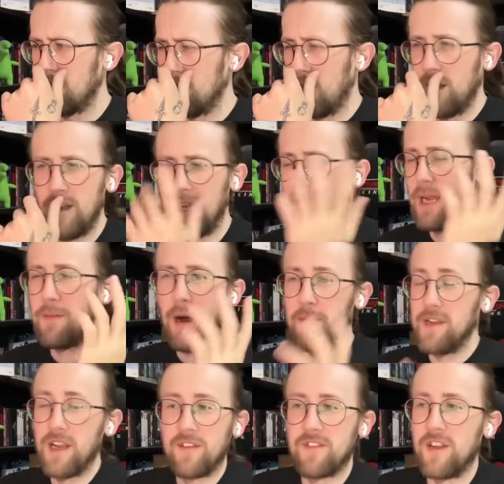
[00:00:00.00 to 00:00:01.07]
It might have
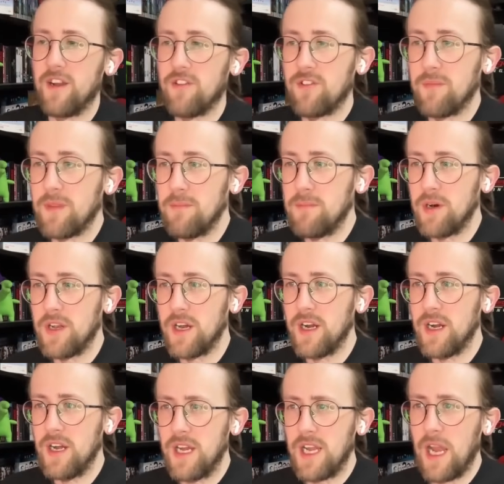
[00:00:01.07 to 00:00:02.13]
been yesterday or something,
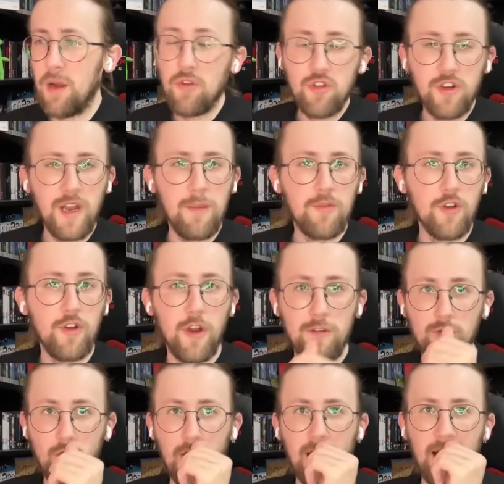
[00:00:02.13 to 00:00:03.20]
but it was a good episode
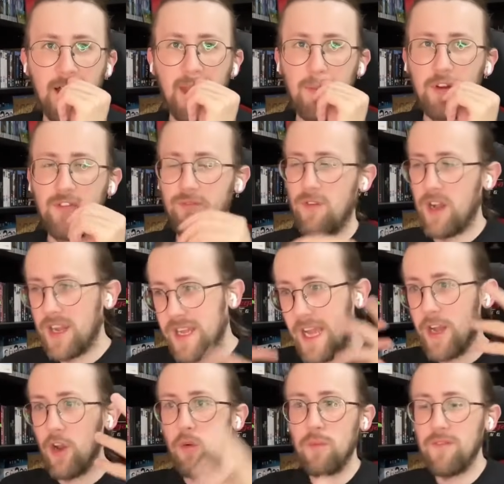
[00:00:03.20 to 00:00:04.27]
overall. I like that we're finally
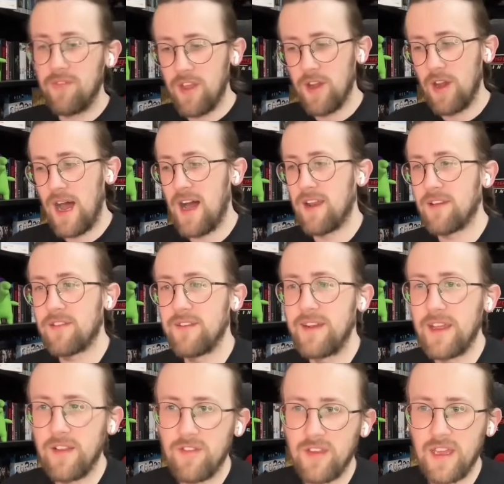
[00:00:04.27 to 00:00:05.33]
getting on with the Alex and
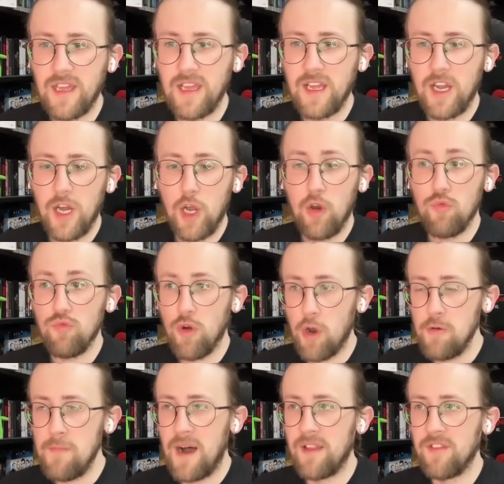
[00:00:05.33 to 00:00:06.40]
Izzy
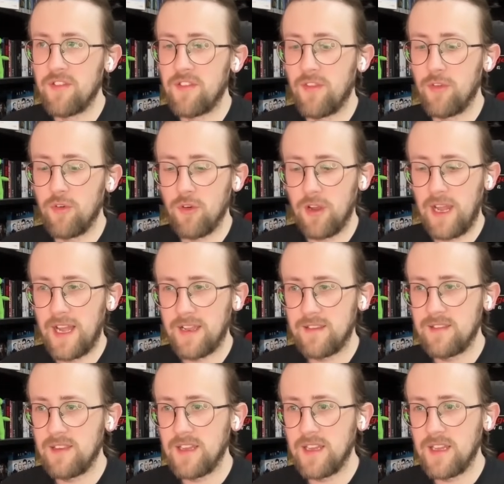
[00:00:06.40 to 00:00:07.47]
romance. I thought
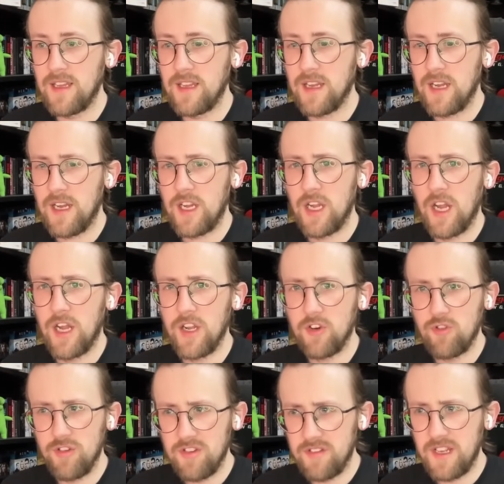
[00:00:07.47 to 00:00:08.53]
Lexi and
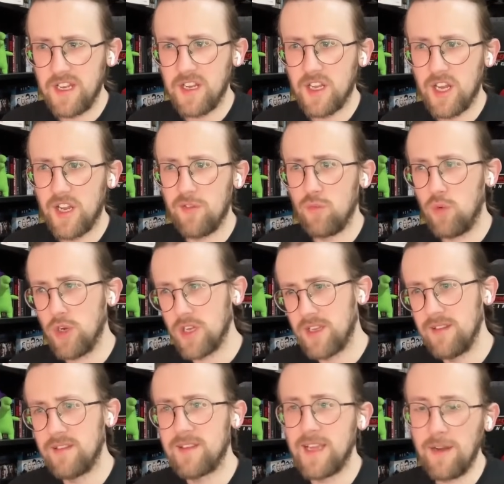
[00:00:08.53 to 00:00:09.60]
Cristina kind of
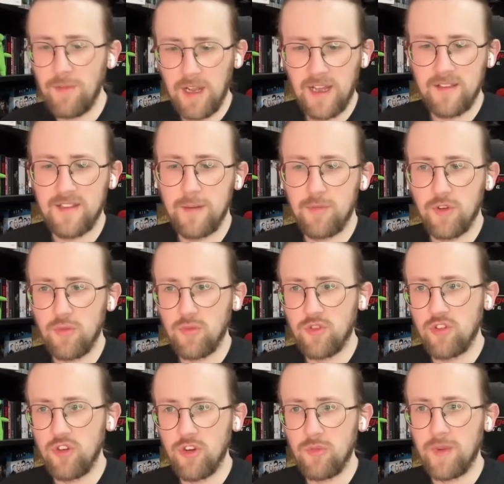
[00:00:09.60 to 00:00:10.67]
working together last episode was
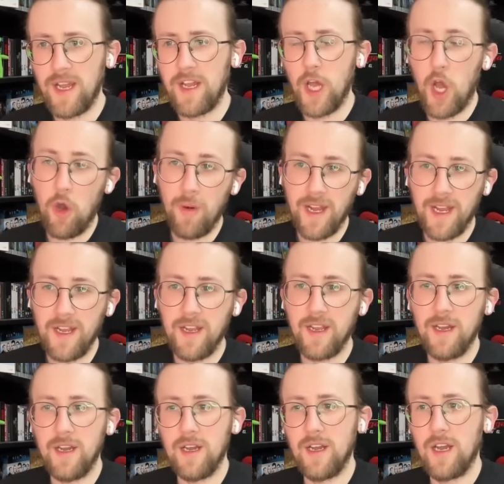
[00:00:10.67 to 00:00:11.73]
good. We had Owen
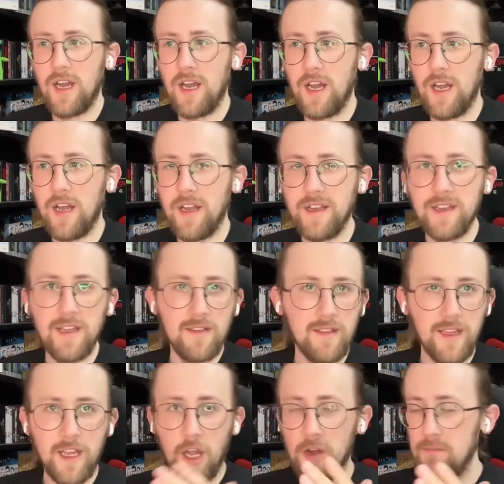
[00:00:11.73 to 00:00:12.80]
and
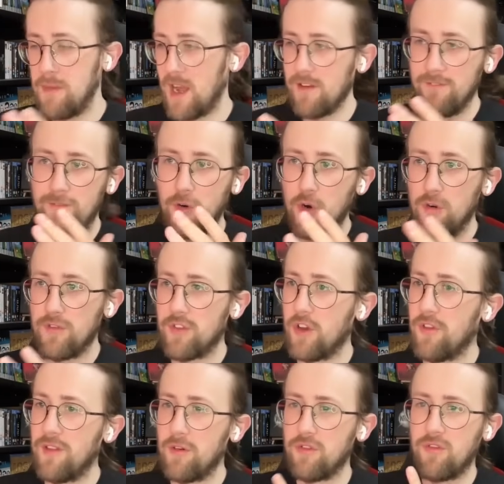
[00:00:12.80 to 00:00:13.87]
Izzy going back and forth,
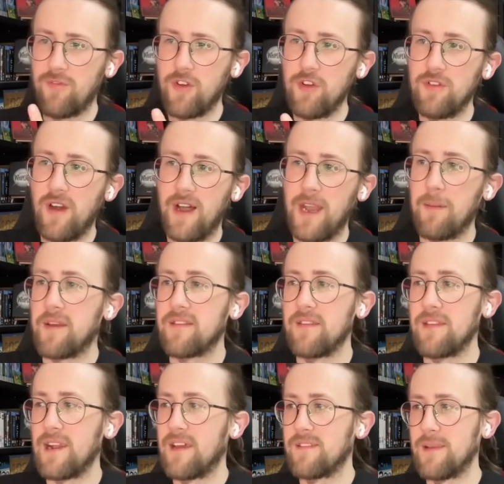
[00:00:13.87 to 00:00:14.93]
so there was a few dynamics
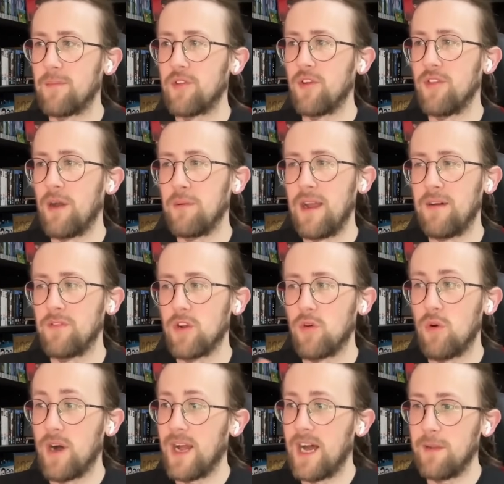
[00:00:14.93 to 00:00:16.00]
in the last episode that we haven't
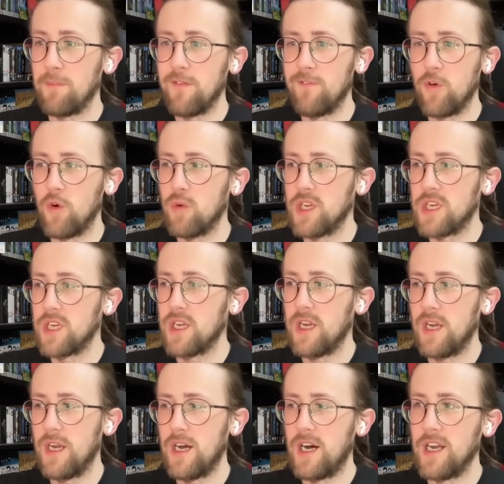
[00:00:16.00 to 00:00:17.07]
quite had before, which
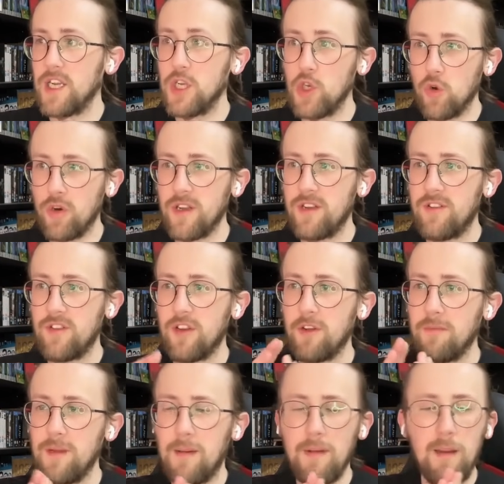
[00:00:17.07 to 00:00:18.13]
I enjoyed.
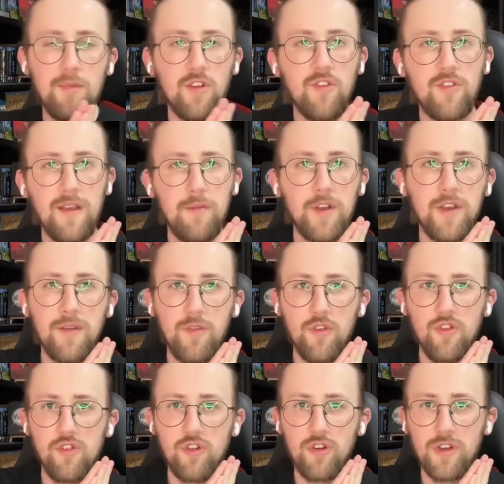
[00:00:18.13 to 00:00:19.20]
So yeah, episode 7, if you
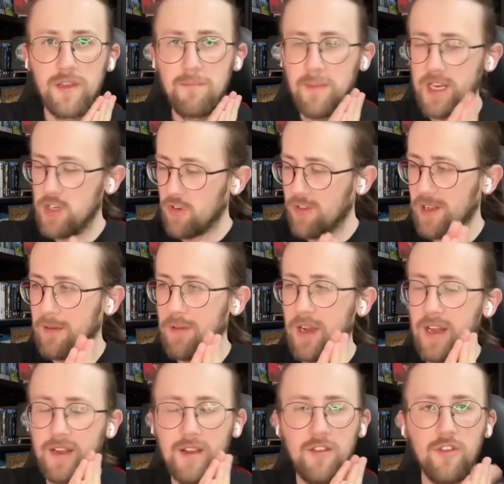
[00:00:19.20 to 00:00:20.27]
enjoy, make sure to leave a
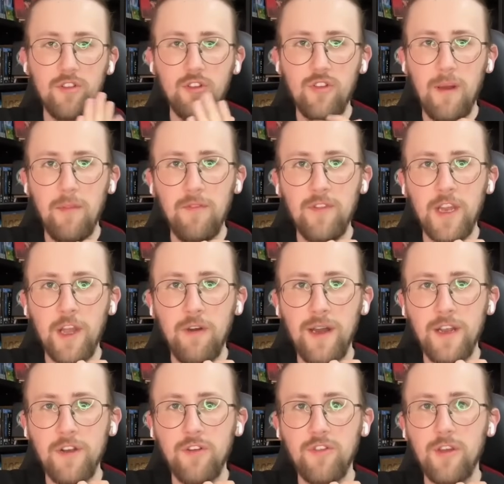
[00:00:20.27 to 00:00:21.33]
like, as it does help the video
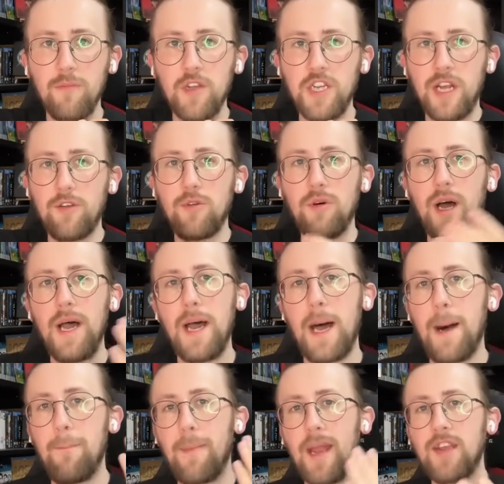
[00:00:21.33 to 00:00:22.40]
and it does help the channel.
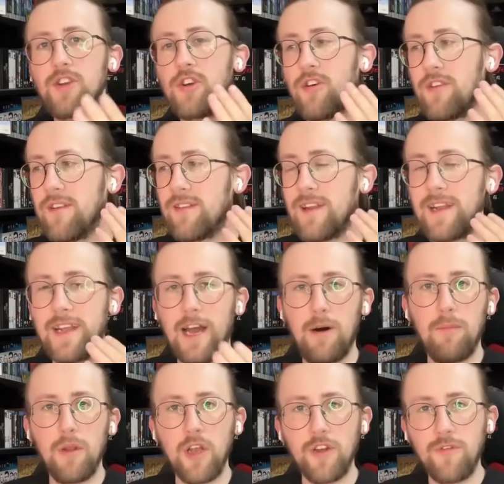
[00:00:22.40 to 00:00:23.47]
And Patreon is linked
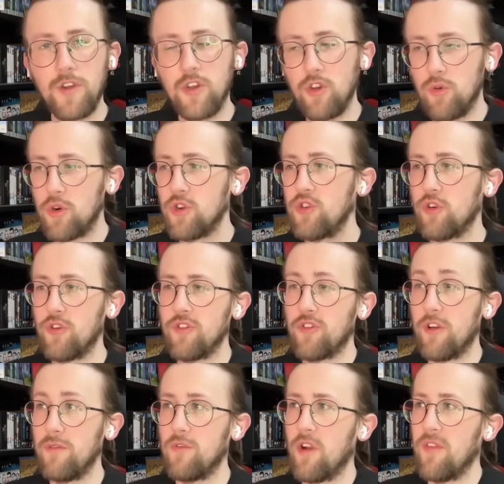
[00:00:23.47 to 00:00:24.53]
down below if you do want to join us
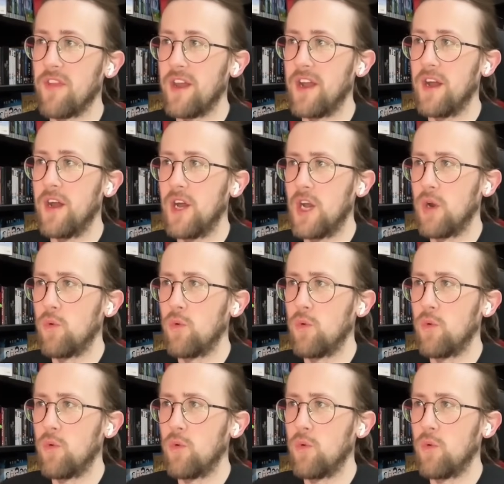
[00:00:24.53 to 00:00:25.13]
over on there.